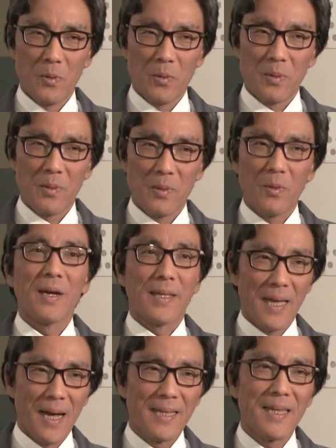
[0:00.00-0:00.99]
I
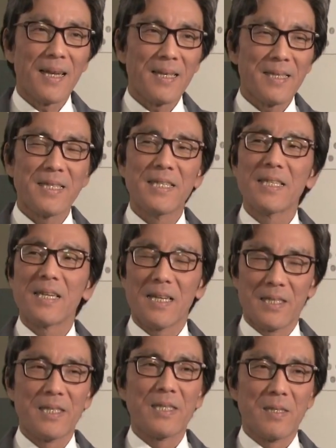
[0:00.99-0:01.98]
really feel that my
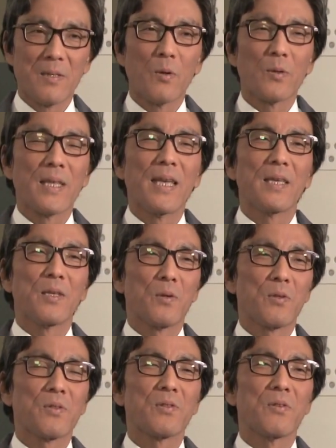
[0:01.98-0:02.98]
work should help
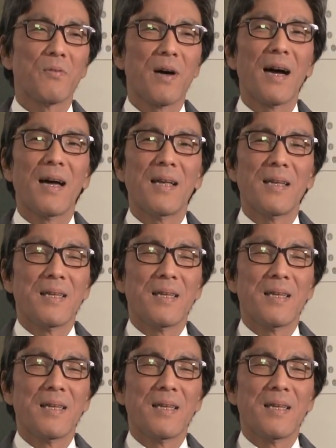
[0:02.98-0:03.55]
provide people